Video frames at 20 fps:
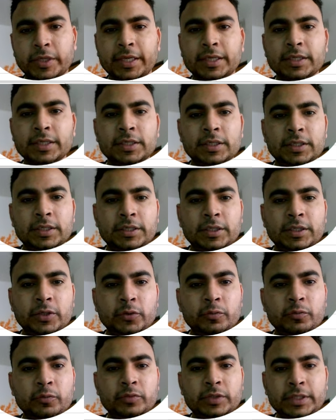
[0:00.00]
Okay,
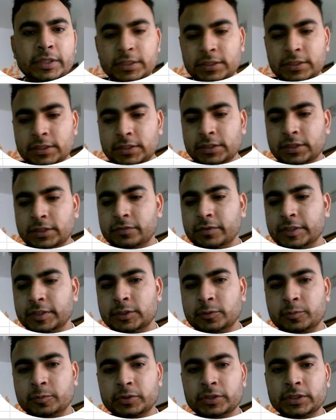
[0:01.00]
now there is
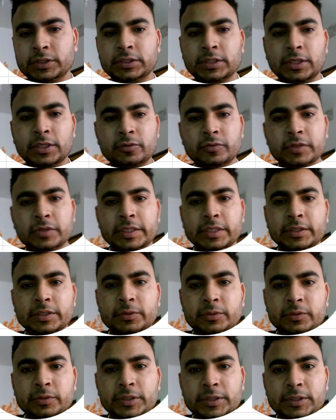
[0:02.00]
another way to put it, how we
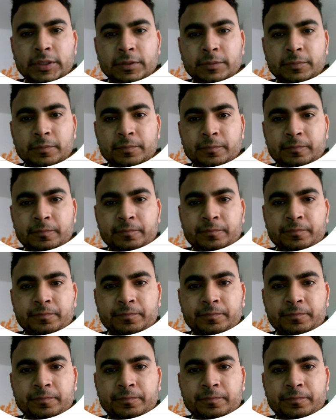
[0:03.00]
can do it.